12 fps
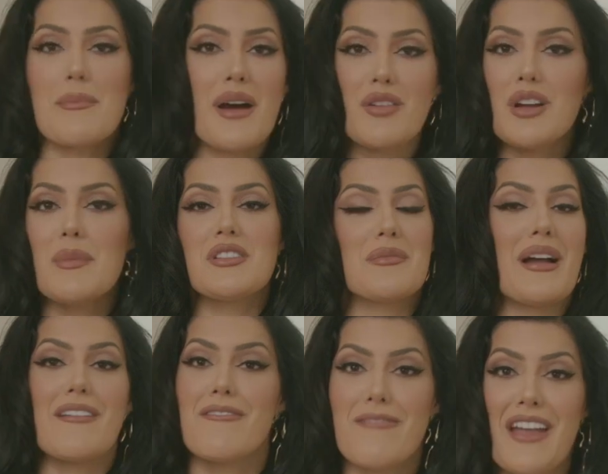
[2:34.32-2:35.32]
and butt rubs are my
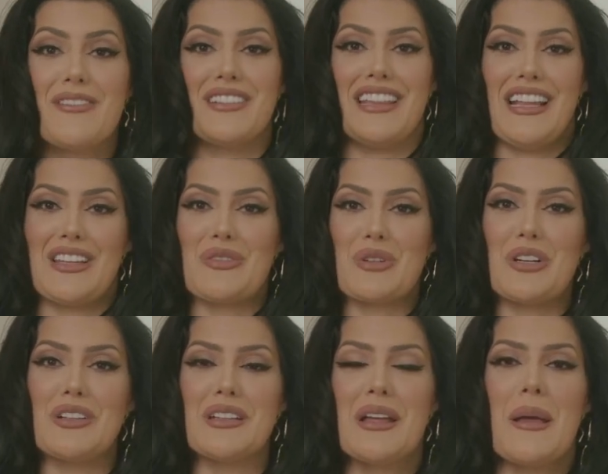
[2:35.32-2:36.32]
favorite thing in the world.